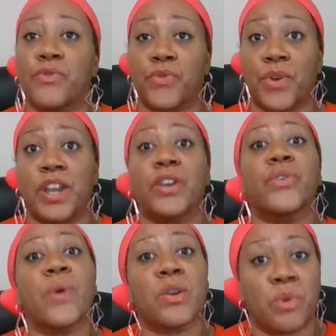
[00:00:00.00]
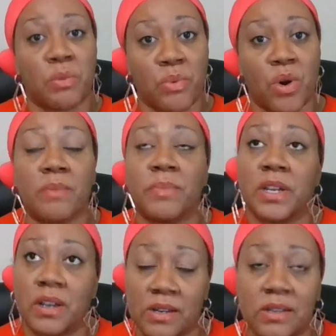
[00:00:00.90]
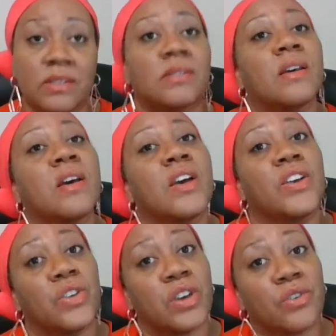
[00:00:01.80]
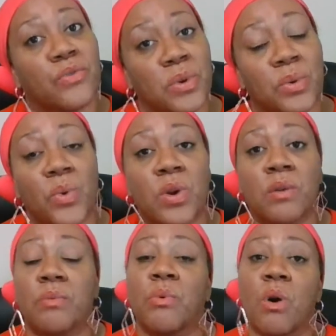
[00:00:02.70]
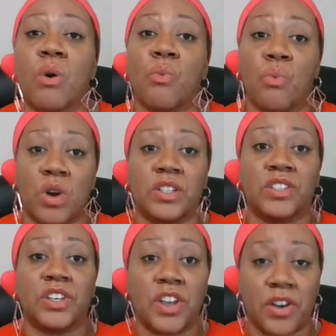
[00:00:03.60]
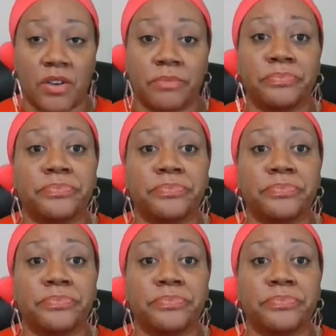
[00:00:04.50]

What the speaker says: free credit report because you get a free credit report once a year.